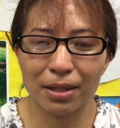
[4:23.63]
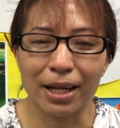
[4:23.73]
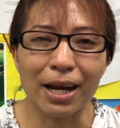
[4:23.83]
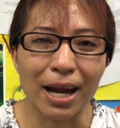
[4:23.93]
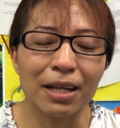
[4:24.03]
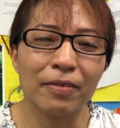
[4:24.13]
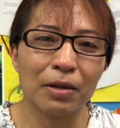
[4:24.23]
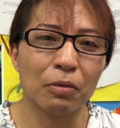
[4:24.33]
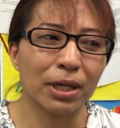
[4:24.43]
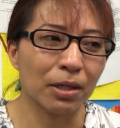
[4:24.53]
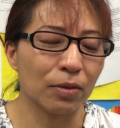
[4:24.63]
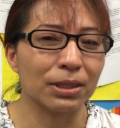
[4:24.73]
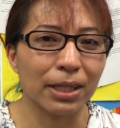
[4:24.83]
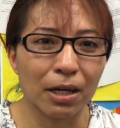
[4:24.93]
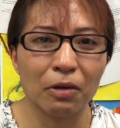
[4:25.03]
that not even when he
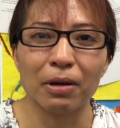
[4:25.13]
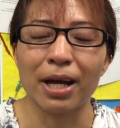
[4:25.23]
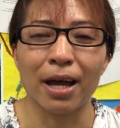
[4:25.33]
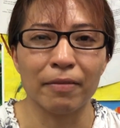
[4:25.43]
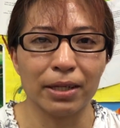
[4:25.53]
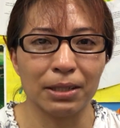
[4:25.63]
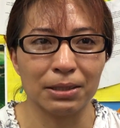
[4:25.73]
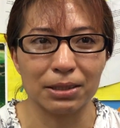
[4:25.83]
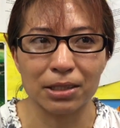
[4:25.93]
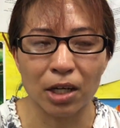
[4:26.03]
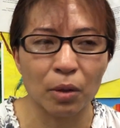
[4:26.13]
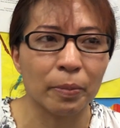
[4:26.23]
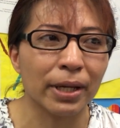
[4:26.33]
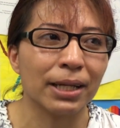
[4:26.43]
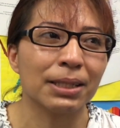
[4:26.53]
was little, having
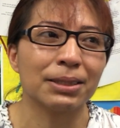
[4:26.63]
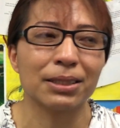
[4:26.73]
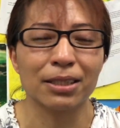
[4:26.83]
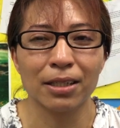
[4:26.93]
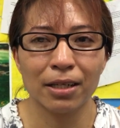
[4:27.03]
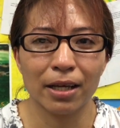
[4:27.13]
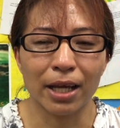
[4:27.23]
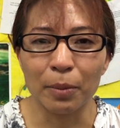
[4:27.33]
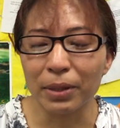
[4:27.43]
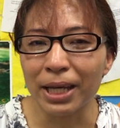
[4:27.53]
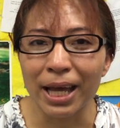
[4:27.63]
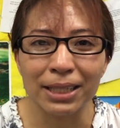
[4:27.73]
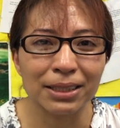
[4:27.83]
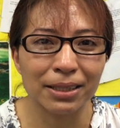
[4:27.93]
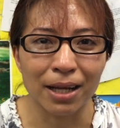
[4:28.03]
therapists,
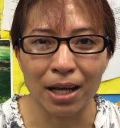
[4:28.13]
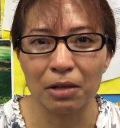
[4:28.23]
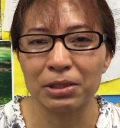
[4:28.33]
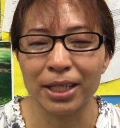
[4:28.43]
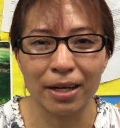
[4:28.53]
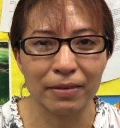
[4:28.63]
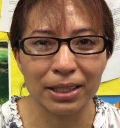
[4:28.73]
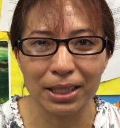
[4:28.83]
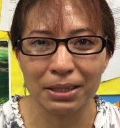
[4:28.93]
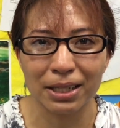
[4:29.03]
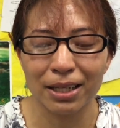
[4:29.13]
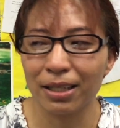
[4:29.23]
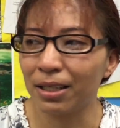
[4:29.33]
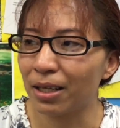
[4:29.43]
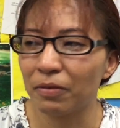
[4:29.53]
ABAs in the house and everything,
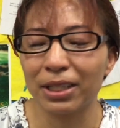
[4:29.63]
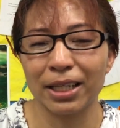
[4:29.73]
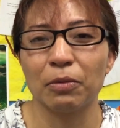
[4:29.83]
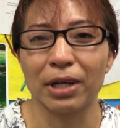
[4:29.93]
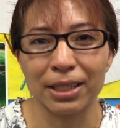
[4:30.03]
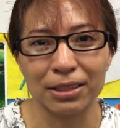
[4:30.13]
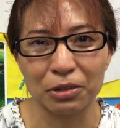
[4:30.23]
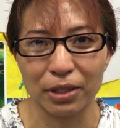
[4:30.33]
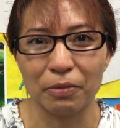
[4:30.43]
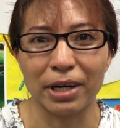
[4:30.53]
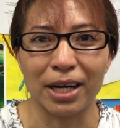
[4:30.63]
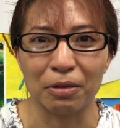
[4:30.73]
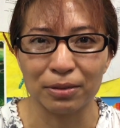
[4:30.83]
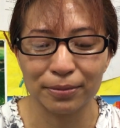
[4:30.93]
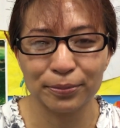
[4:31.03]
he never did what he's doing right
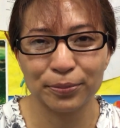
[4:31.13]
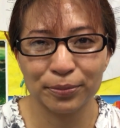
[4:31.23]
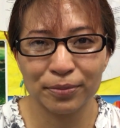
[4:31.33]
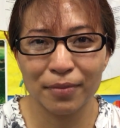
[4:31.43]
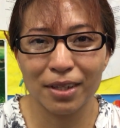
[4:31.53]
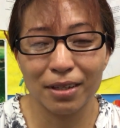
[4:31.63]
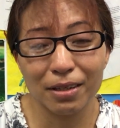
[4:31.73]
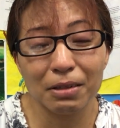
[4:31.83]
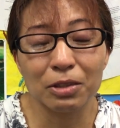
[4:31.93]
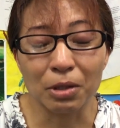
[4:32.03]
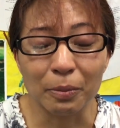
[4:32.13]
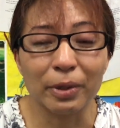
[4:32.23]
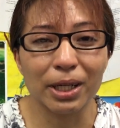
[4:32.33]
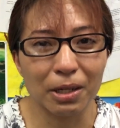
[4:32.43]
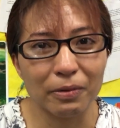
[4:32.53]
now. So I'm
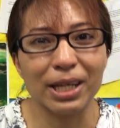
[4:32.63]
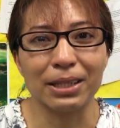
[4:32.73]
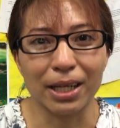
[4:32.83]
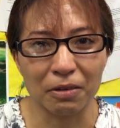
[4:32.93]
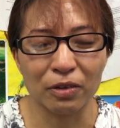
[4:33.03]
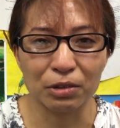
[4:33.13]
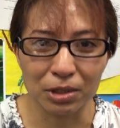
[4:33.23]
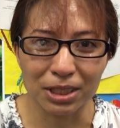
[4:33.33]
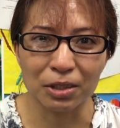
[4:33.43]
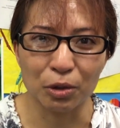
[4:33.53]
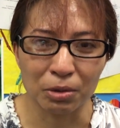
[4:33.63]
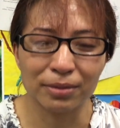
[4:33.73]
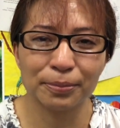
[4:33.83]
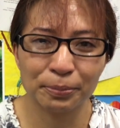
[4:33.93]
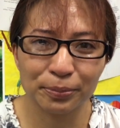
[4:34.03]
really, really thankful to the school
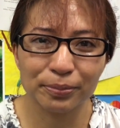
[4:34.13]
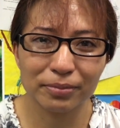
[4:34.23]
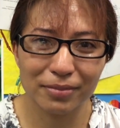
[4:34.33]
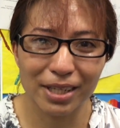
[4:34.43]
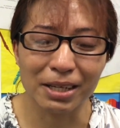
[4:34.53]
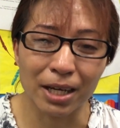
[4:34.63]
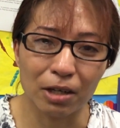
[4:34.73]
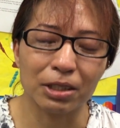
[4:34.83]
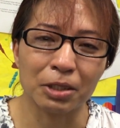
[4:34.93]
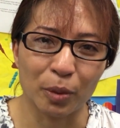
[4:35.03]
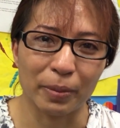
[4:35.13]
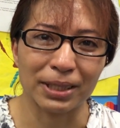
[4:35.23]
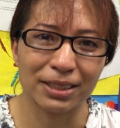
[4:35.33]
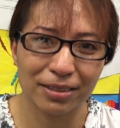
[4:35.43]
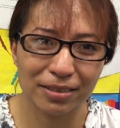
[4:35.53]
here at Topas.